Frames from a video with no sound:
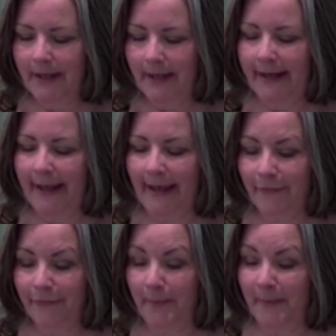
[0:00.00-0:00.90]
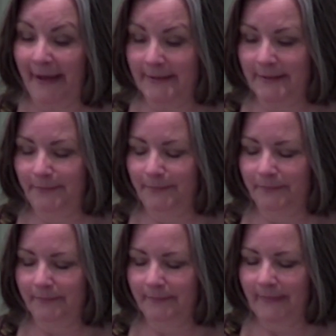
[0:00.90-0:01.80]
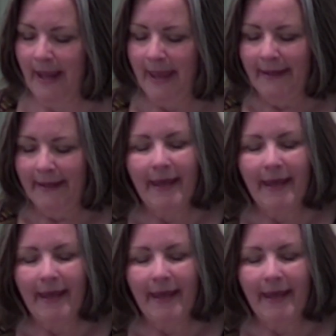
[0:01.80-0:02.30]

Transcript: an Ephraimite. He